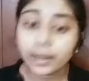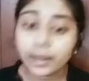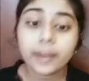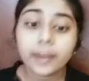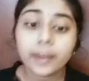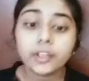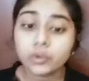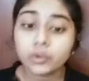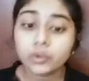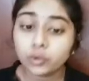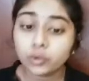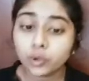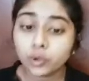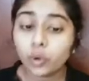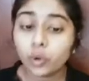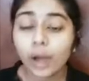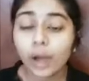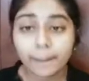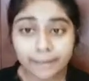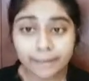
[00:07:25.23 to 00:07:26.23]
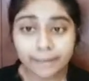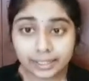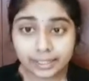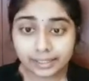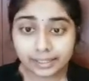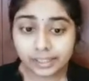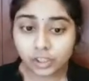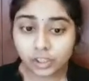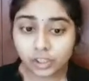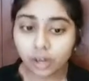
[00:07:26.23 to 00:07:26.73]
euro, American
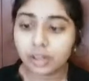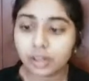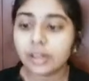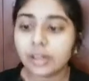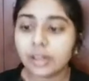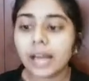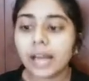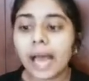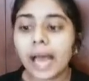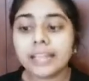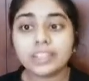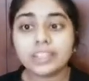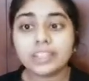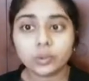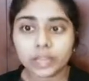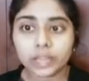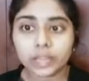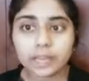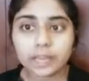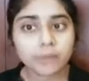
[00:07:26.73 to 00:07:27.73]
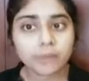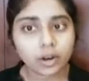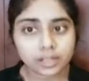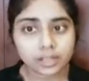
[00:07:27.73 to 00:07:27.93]
dollar and UK bond.